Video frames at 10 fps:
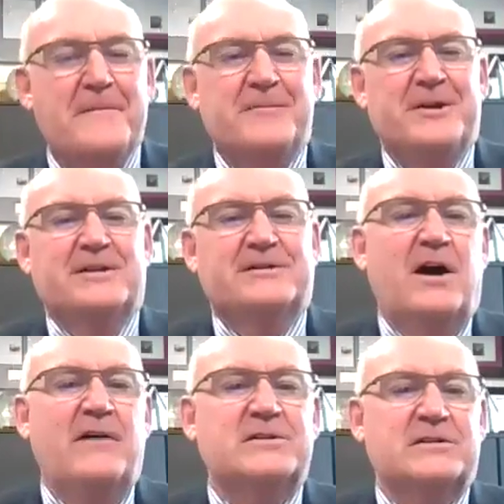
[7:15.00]
Because
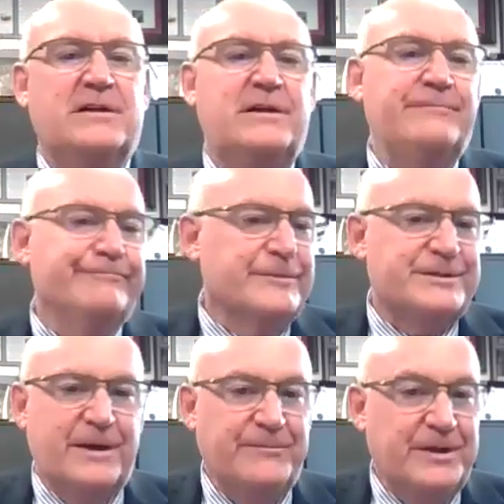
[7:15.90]
obviously
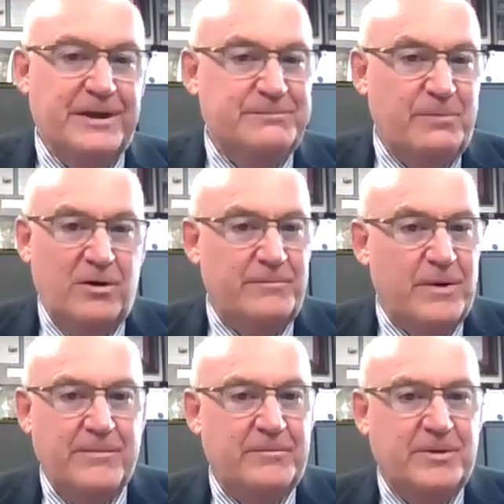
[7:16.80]
something is burnt
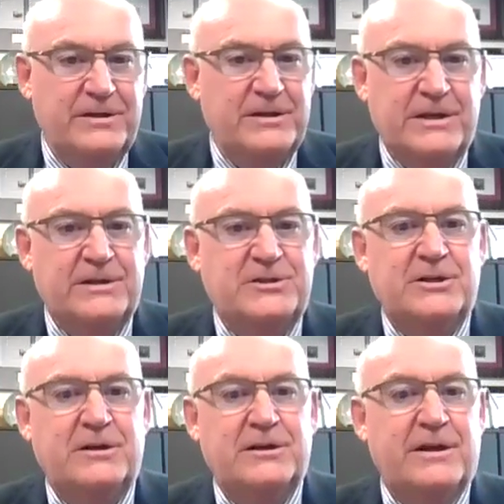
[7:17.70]
probably in the
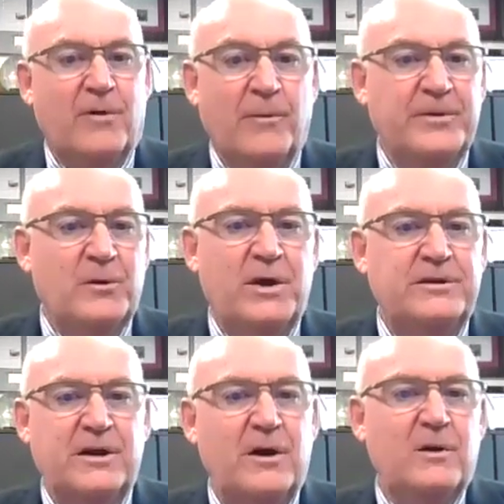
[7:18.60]
kitchen, and they've opened the
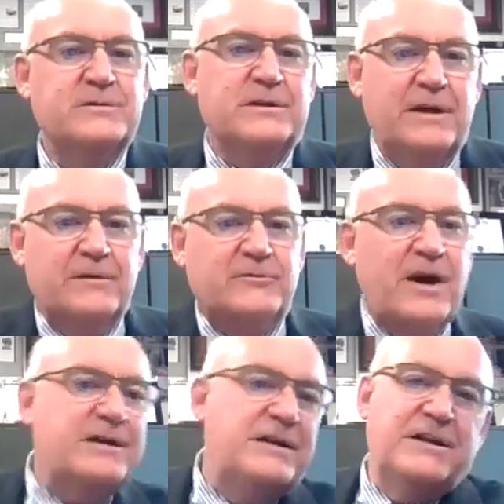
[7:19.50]
windows and they
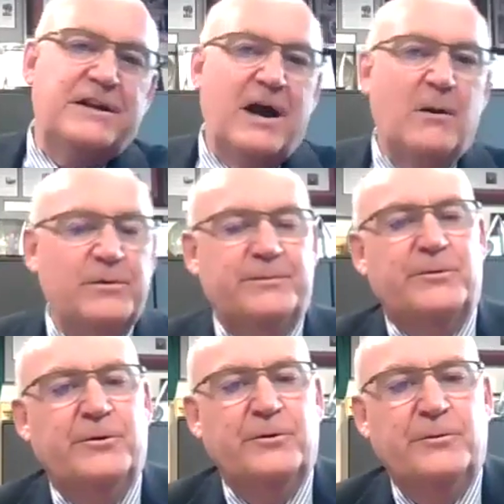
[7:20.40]
tried to get it out with a
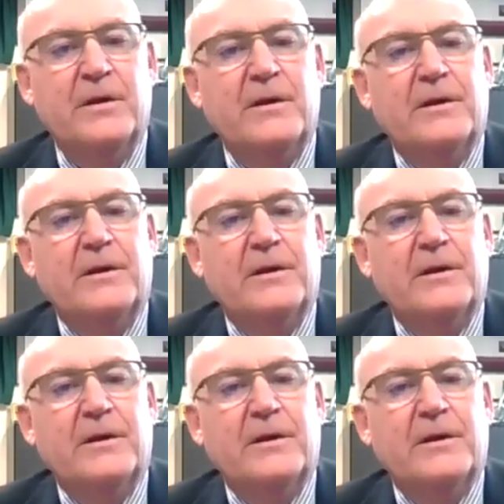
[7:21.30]
broom.